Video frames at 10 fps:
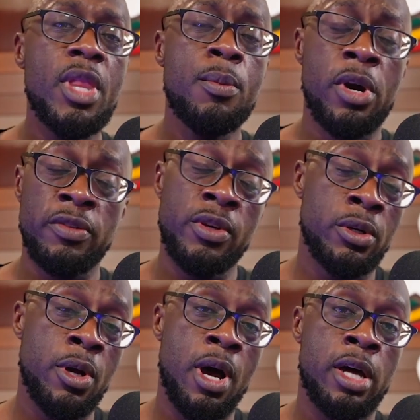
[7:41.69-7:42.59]
But if you
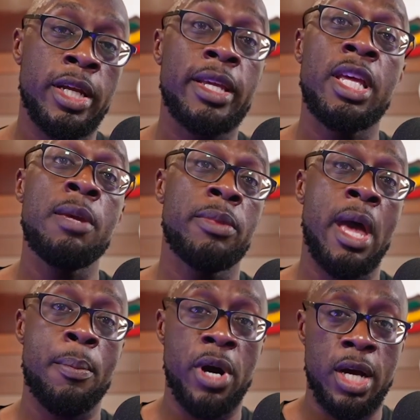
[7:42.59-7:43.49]
don't know how to keep
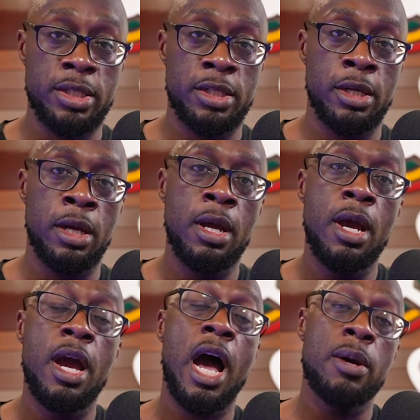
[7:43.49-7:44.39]
that posture
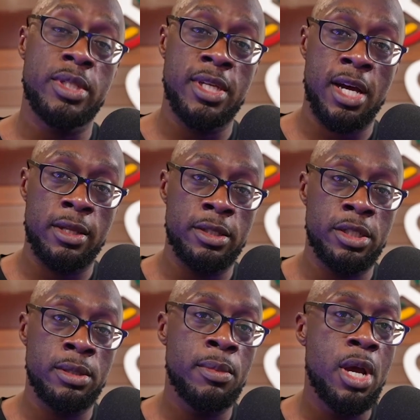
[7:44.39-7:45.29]
outside of the
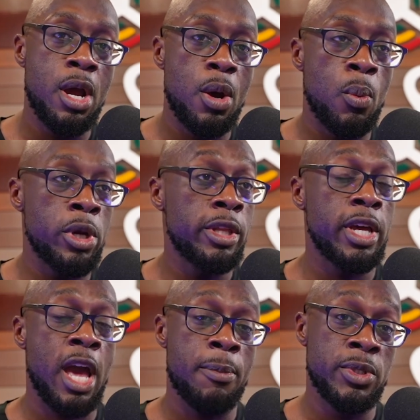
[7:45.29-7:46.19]
gym, what do you
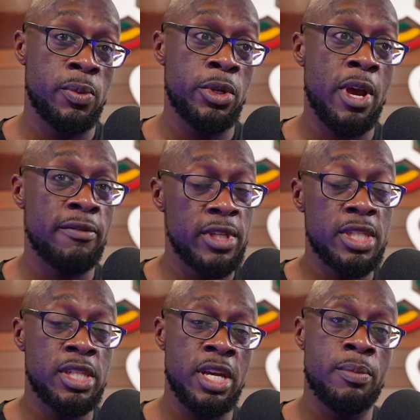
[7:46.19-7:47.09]
think happens when you have the
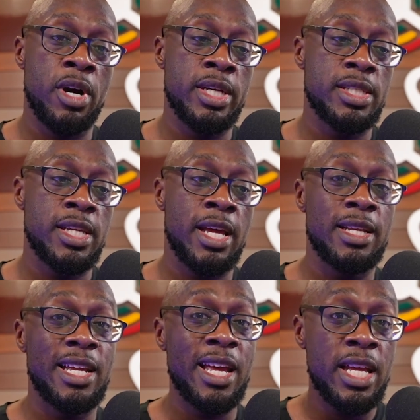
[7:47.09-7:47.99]
same mindset
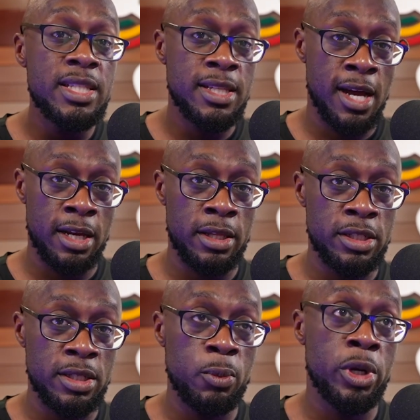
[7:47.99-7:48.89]
inside of the
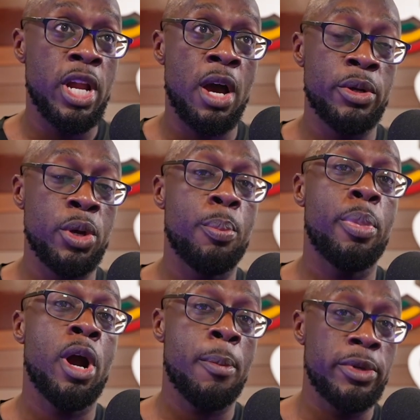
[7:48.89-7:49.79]
gym, where now you're
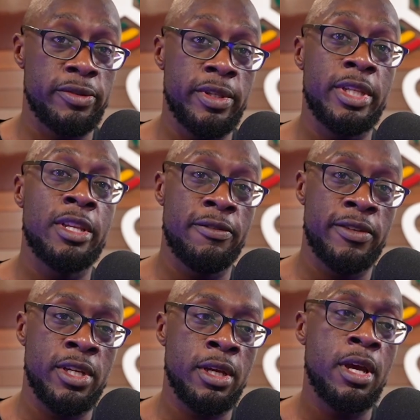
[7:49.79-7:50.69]
purposefully
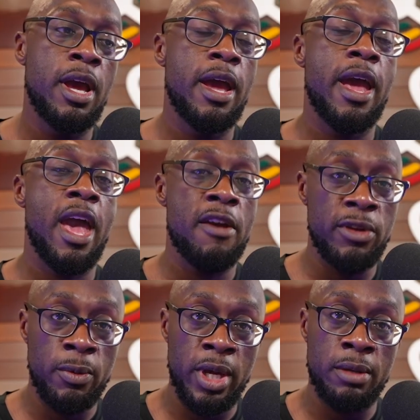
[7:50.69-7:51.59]
lifting
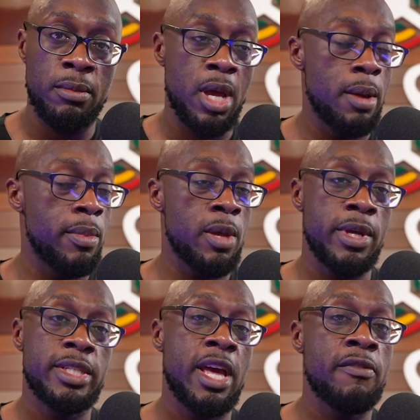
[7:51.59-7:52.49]
heavy weight, maybe
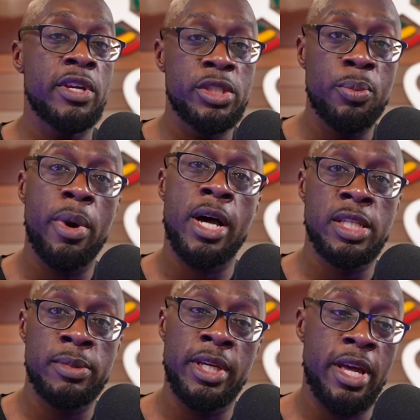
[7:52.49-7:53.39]
as heavy as you
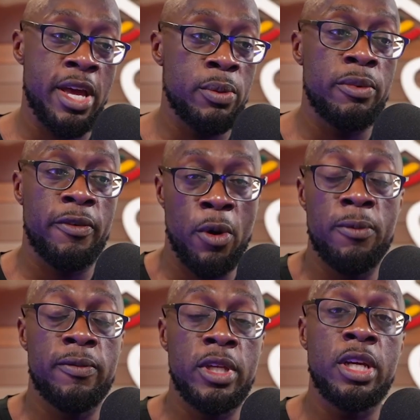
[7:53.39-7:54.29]
possibly can with
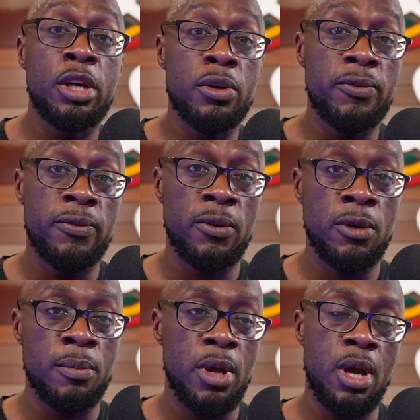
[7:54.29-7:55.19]
hopefully good
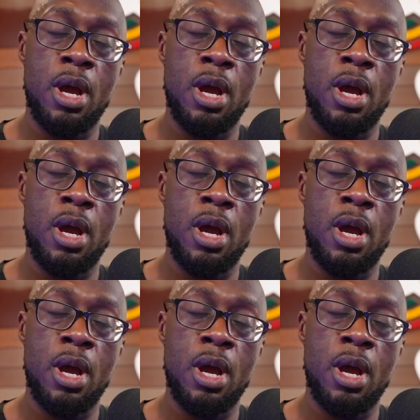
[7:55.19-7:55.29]
form?